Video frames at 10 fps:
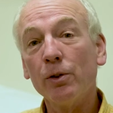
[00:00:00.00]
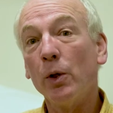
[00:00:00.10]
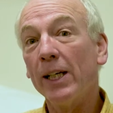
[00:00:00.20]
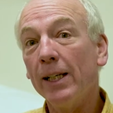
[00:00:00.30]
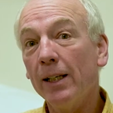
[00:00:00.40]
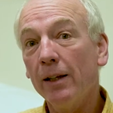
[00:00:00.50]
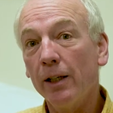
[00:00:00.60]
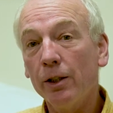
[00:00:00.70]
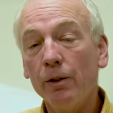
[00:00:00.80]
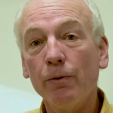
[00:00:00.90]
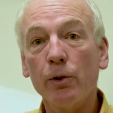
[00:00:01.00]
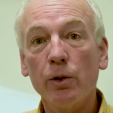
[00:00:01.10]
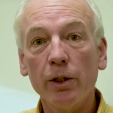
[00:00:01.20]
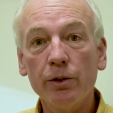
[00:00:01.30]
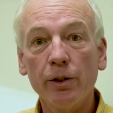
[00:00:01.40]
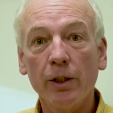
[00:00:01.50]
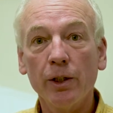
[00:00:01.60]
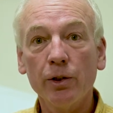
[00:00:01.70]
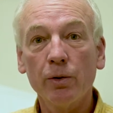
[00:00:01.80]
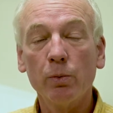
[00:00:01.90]
So again, thank you for trusting
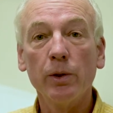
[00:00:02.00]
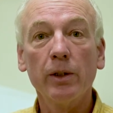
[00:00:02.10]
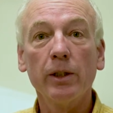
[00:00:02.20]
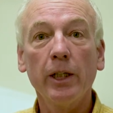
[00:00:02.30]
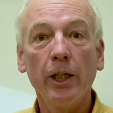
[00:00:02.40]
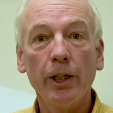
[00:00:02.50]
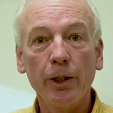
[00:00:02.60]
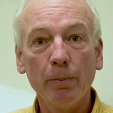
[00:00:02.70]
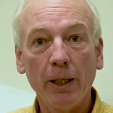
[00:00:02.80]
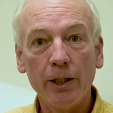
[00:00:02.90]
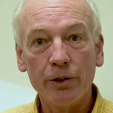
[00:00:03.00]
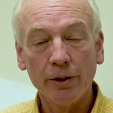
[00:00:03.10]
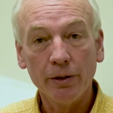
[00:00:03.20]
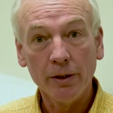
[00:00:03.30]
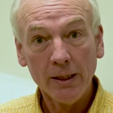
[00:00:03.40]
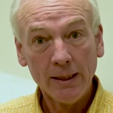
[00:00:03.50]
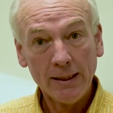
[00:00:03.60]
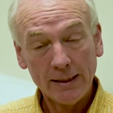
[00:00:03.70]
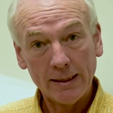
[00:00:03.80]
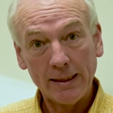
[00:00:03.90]
us with the care of your patient.
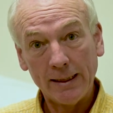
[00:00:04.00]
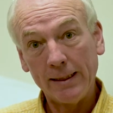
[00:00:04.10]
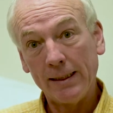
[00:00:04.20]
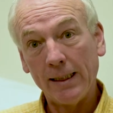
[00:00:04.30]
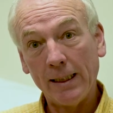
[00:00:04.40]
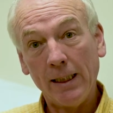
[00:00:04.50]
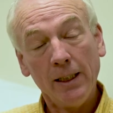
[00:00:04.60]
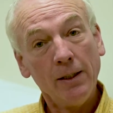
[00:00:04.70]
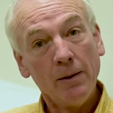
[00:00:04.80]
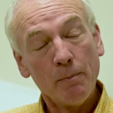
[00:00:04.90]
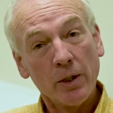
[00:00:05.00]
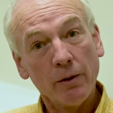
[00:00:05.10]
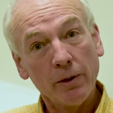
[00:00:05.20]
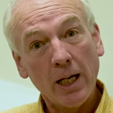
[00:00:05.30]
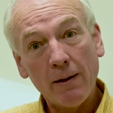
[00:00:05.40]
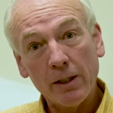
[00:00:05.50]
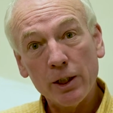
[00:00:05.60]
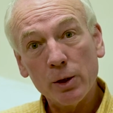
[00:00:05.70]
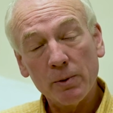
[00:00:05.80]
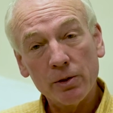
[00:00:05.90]
And if you have
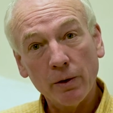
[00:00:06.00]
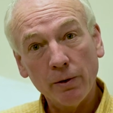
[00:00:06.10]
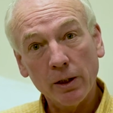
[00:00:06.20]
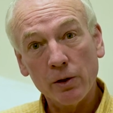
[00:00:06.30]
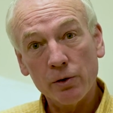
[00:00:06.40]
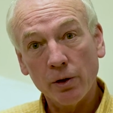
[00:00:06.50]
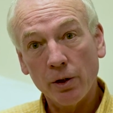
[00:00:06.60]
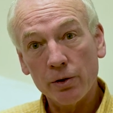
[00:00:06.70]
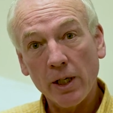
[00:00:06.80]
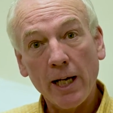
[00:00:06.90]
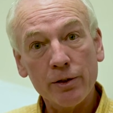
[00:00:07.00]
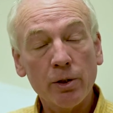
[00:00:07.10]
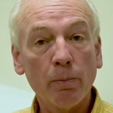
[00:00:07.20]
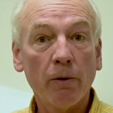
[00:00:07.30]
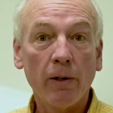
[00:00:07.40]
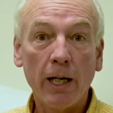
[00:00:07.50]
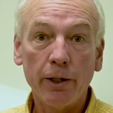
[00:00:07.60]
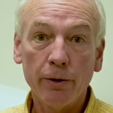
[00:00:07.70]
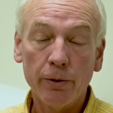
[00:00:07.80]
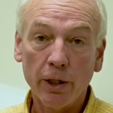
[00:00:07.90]
any specific concerns, ask the
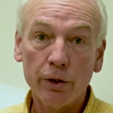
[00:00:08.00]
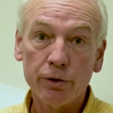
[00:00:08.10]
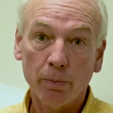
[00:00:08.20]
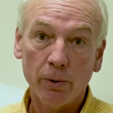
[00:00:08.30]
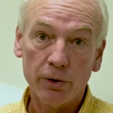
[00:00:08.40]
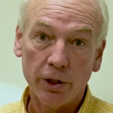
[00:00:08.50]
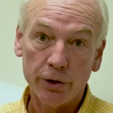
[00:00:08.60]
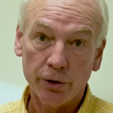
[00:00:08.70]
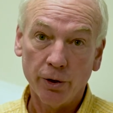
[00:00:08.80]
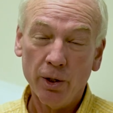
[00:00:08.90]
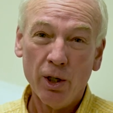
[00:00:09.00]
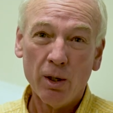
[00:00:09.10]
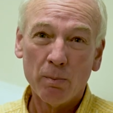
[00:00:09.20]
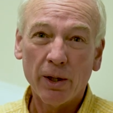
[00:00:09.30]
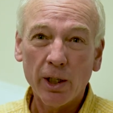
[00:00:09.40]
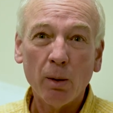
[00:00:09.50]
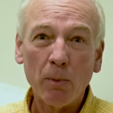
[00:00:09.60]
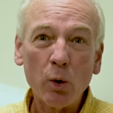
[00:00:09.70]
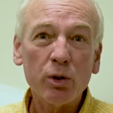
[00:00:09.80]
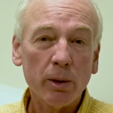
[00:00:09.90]
provider who does the procedure, but they'll
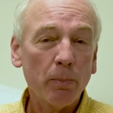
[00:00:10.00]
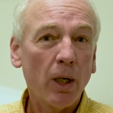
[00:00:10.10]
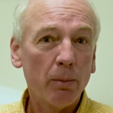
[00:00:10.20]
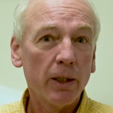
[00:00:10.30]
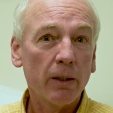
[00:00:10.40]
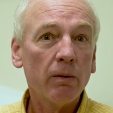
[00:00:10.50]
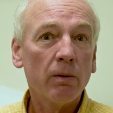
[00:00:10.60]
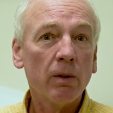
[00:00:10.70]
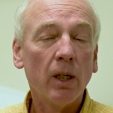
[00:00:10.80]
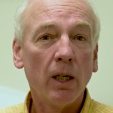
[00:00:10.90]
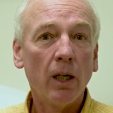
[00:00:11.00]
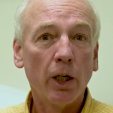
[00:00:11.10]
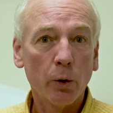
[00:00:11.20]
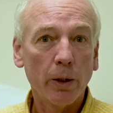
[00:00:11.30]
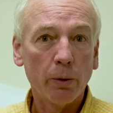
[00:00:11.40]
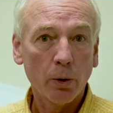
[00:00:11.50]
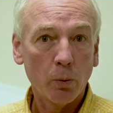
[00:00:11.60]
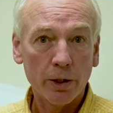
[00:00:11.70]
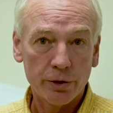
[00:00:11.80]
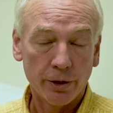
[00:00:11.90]
mostly probably agree with
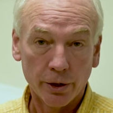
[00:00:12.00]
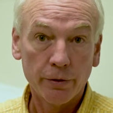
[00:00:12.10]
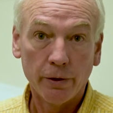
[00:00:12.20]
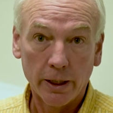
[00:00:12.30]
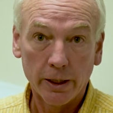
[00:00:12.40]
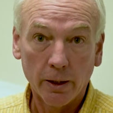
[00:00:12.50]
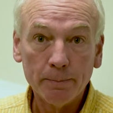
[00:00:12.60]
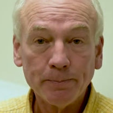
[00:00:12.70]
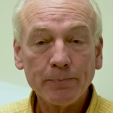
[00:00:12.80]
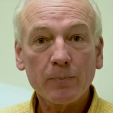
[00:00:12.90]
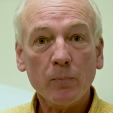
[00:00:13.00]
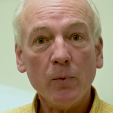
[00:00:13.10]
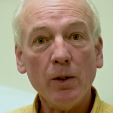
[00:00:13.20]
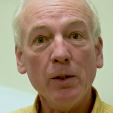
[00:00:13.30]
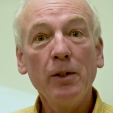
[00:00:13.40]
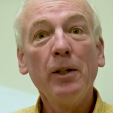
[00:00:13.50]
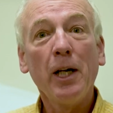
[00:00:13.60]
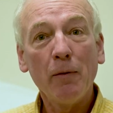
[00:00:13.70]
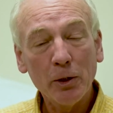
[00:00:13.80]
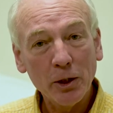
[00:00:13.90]
what's in this video.
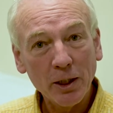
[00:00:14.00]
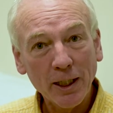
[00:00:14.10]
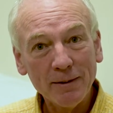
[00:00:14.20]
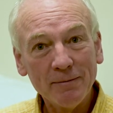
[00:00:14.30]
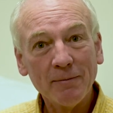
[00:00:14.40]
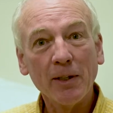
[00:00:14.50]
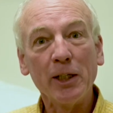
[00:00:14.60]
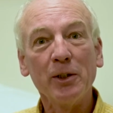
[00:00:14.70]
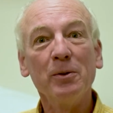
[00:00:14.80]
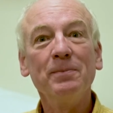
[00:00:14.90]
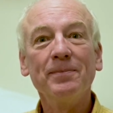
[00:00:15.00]
Have a good day. Thank you.